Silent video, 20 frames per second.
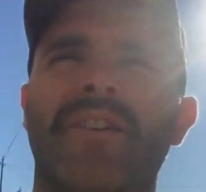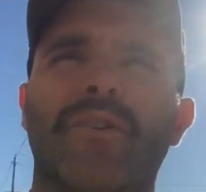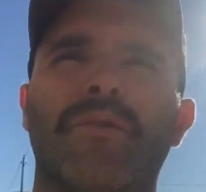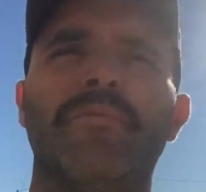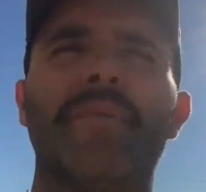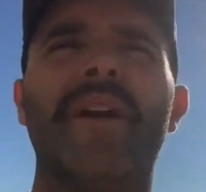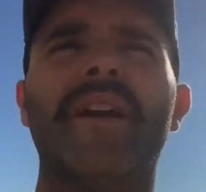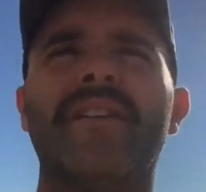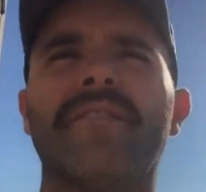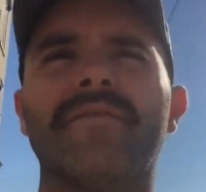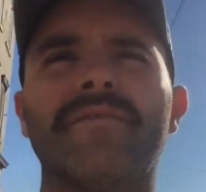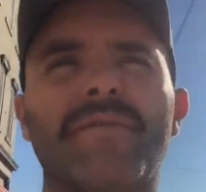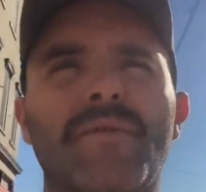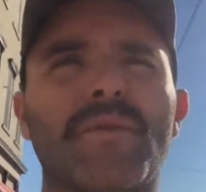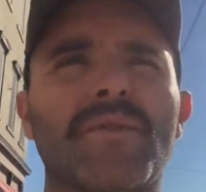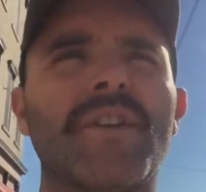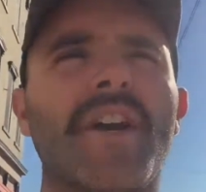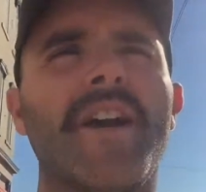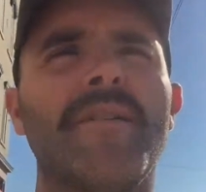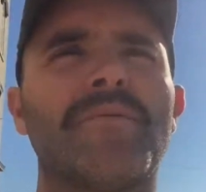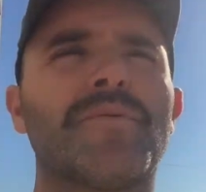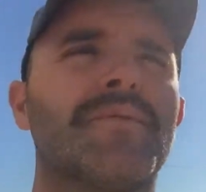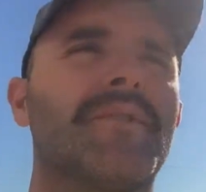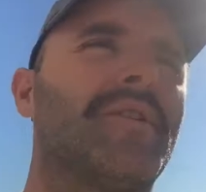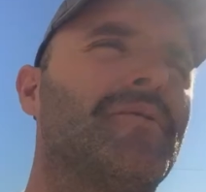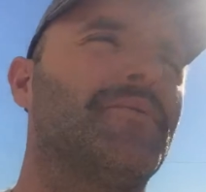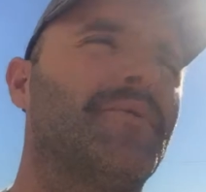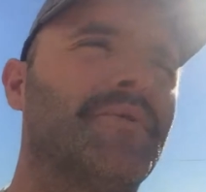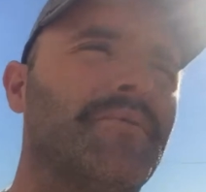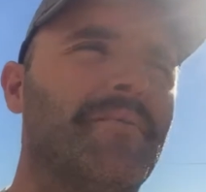you know, making 4 times what
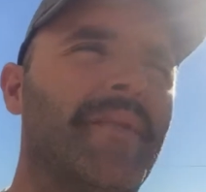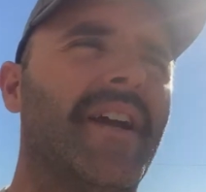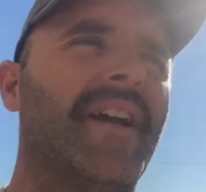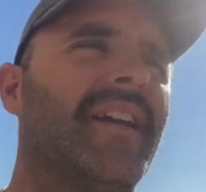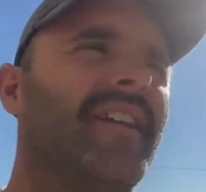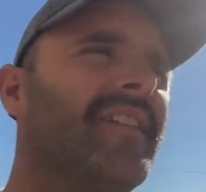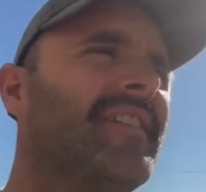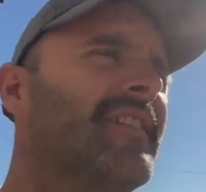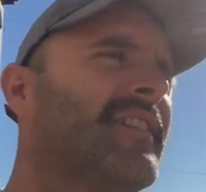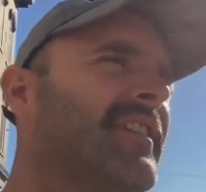they would make,